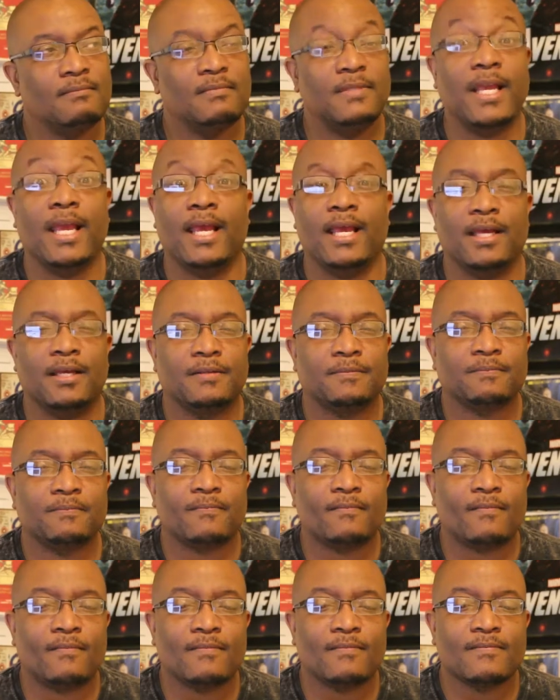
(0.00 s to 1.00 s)
Yeah.
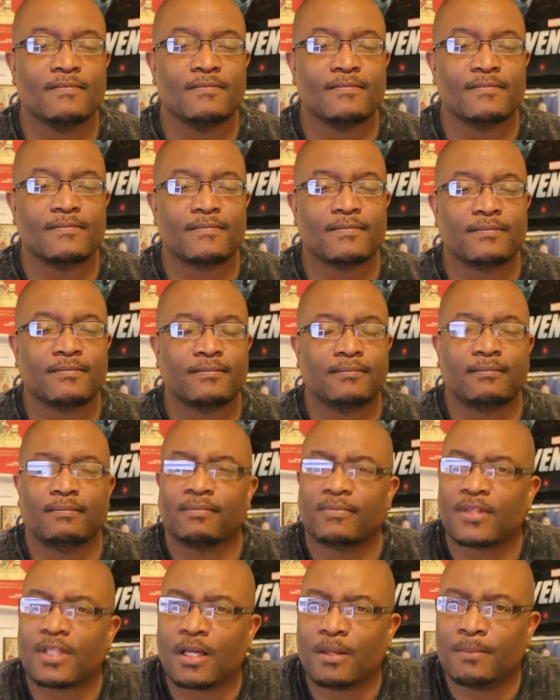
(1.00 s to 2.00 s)

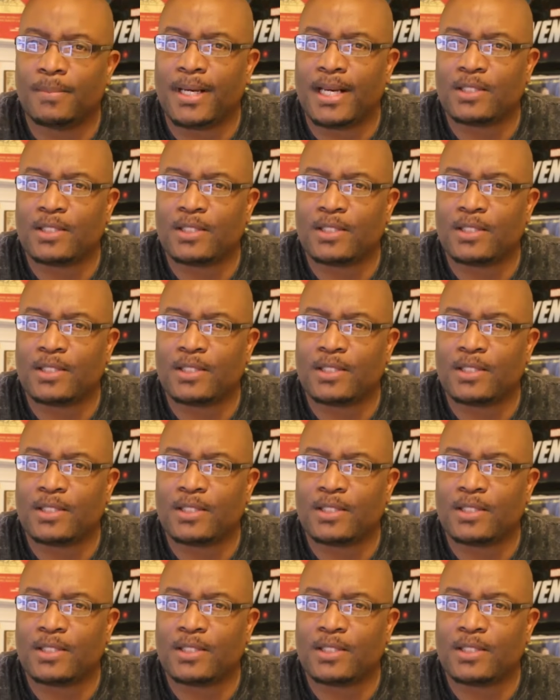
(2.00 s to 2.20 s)
But